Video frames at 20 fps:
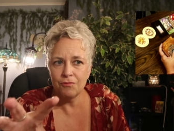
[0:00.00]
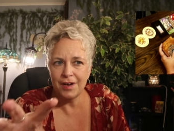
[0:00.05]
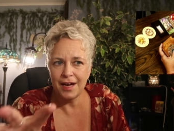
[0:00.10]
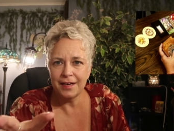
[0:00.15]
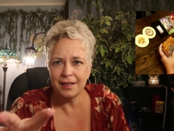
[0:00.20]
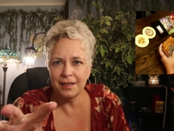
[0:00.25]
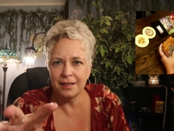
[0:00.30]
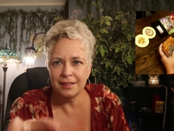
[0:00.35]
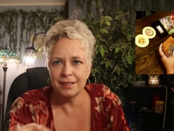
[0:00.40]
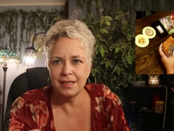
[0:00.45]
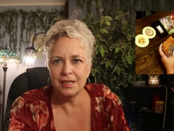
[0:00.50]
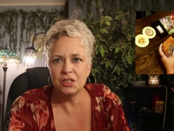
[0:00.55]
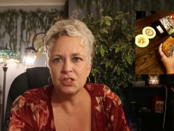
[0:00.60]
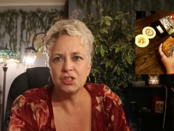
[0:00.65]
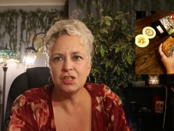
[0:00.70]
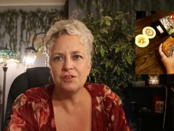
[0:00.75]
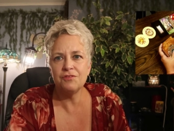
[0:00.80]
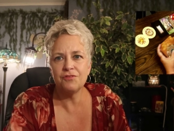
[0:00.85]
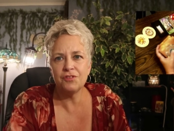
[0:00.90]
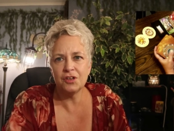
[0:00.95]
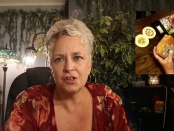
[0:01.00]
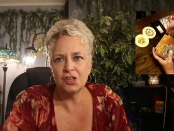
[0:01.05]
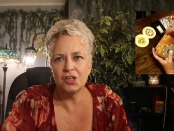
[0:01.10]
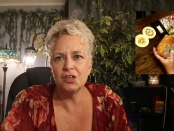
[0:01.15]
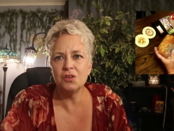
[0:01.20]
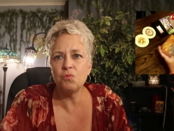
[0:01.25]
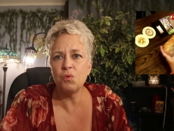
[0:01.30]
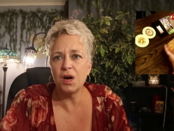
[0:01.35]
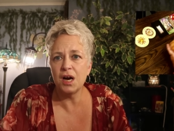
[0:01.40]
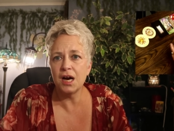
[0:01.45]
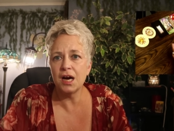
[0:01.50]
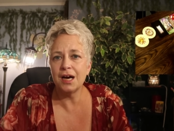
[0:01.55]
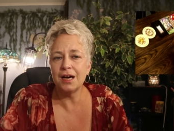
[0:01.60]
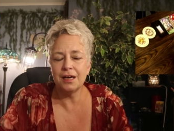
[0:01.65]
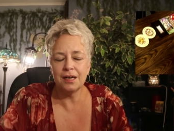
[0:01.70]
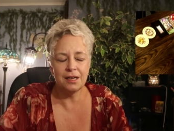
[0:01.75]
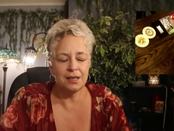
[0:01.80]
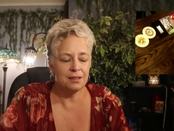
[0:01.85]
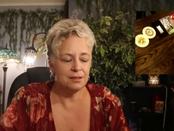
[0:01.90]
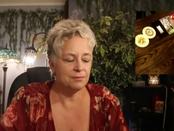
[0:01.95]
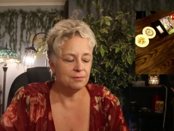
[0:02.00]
recognition for good work